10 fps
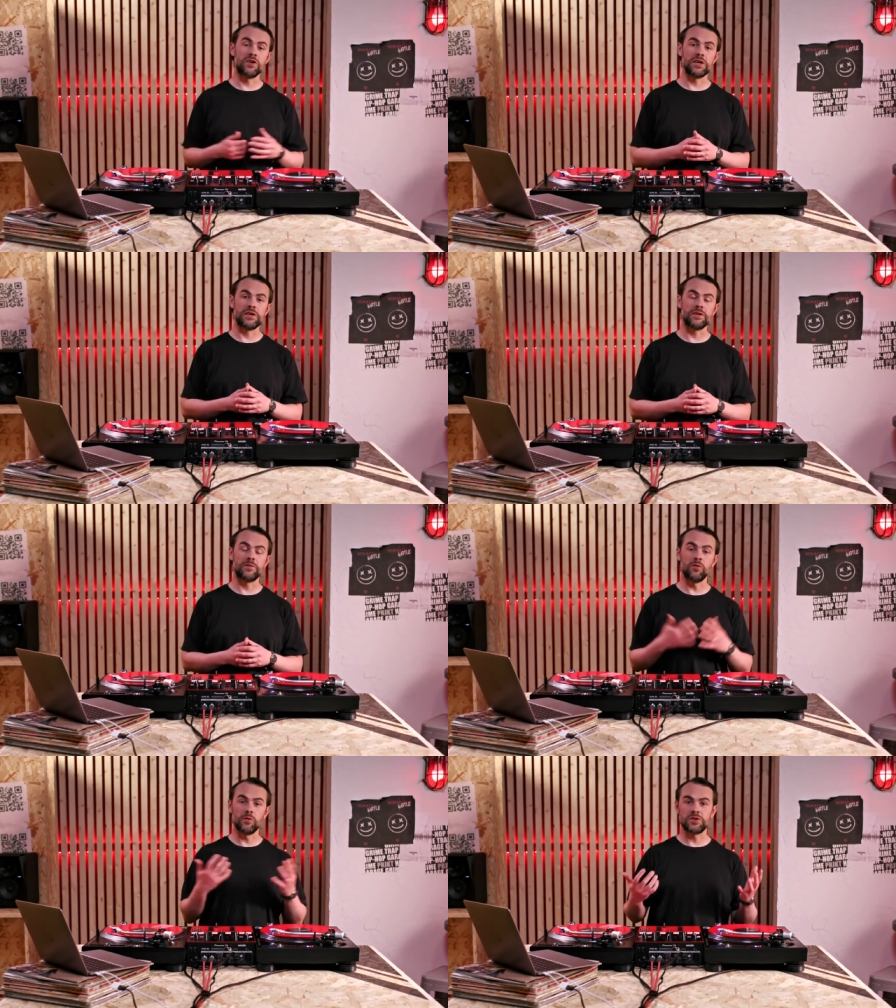try
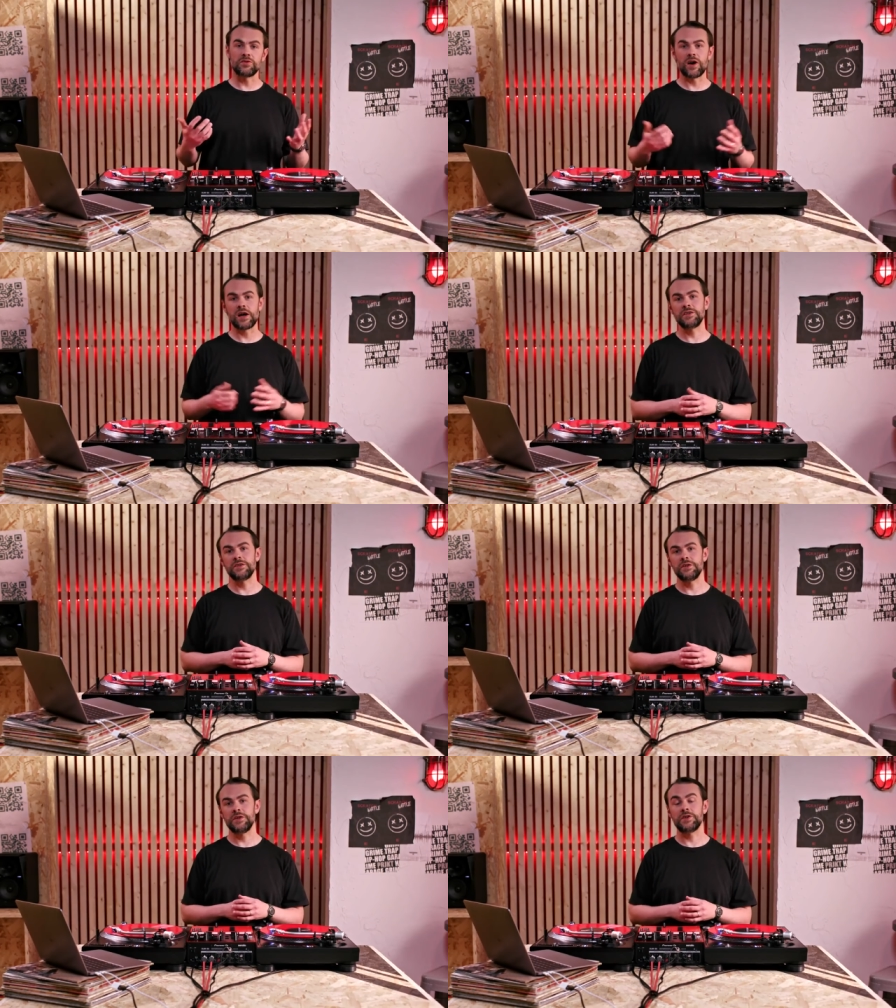the forward
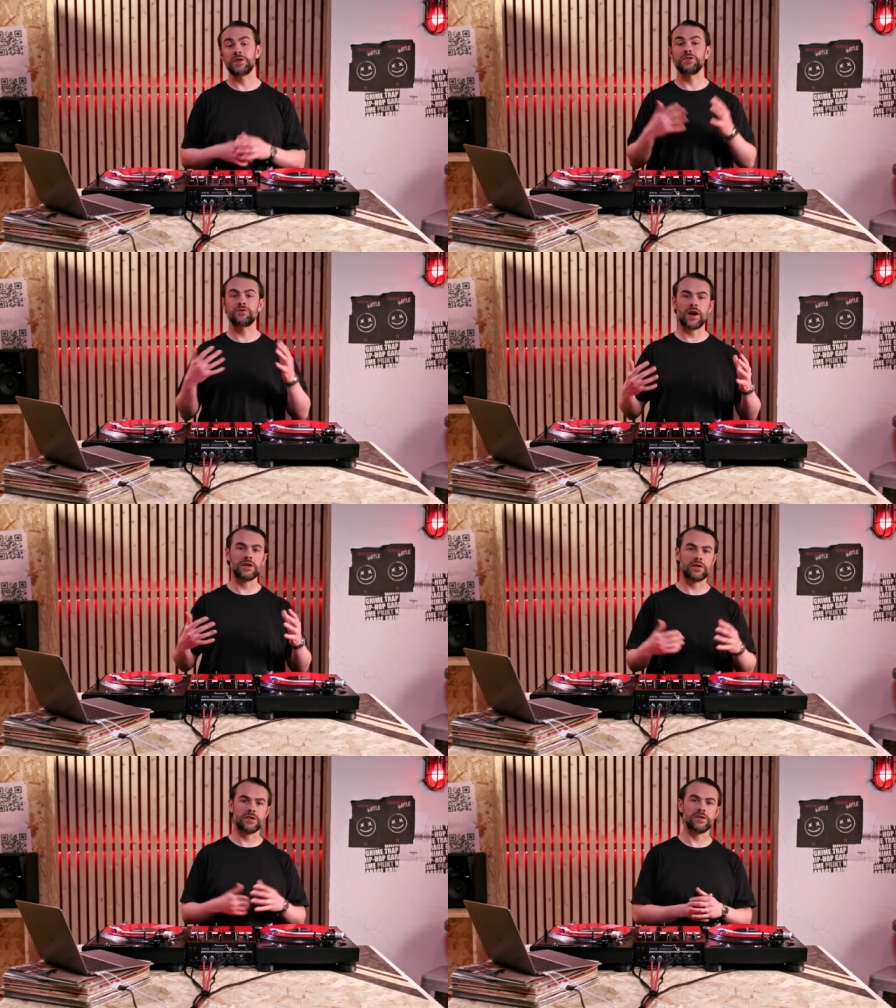scratch using the
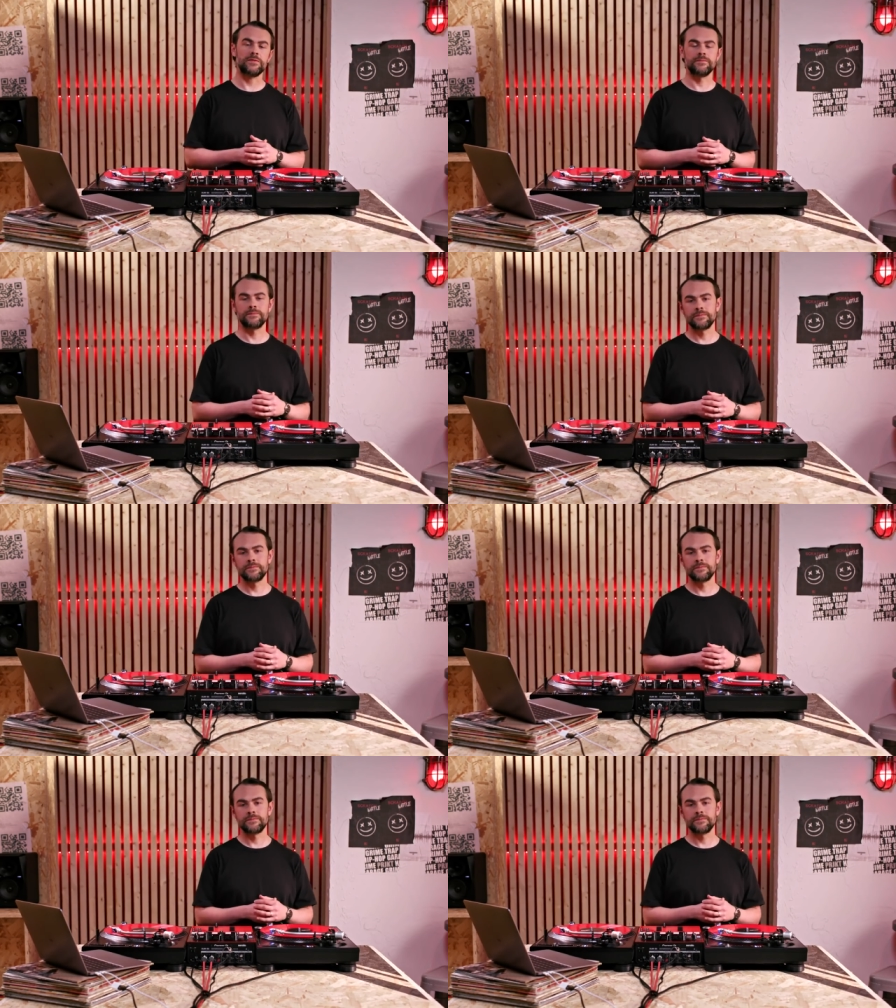scratch cutter.